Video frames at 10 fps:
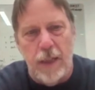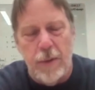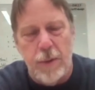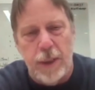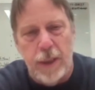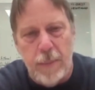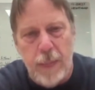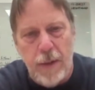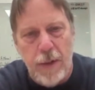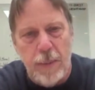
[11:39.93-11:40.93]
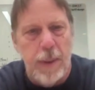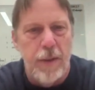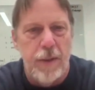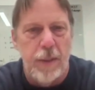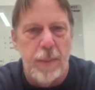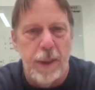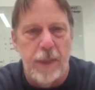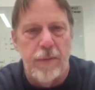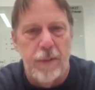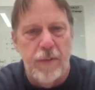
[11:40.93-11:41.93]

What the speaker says: was working on power supplies in a big